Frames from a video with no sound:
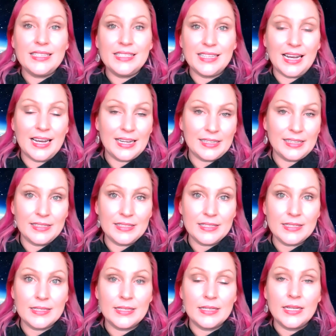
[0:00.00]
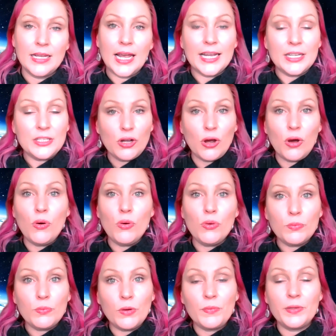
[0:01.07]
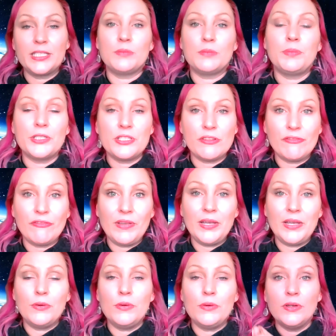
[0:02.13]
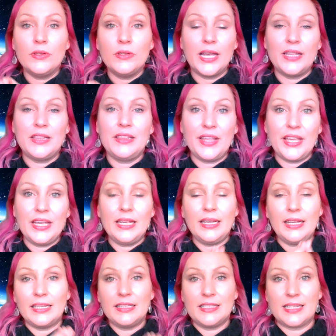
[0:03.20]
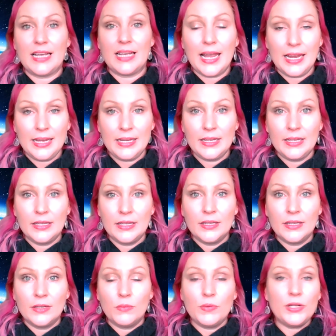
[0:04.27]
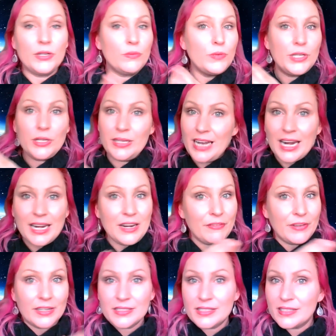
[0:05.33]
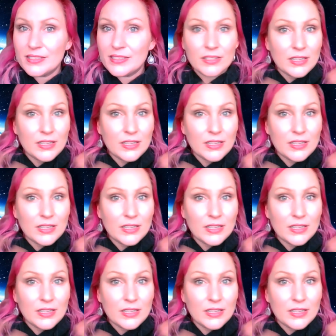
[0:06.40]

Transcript: and darkness and told what we're supposed to feel and think and say. None of us,